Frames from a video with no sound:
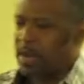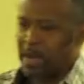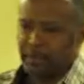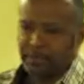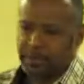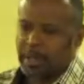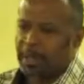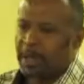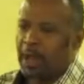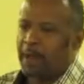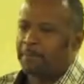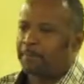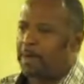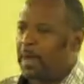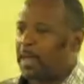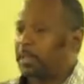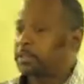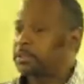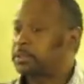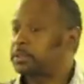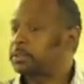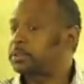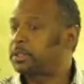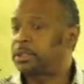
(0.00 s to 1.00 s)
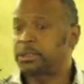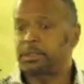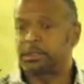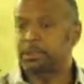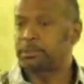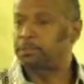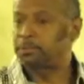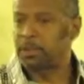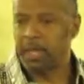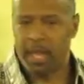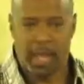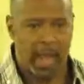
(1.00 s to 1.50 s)
but I think I might just get
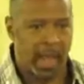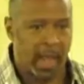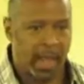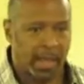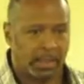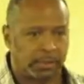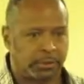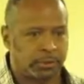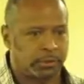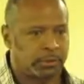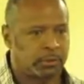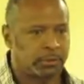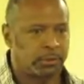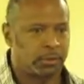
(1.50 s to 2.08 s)
some cats.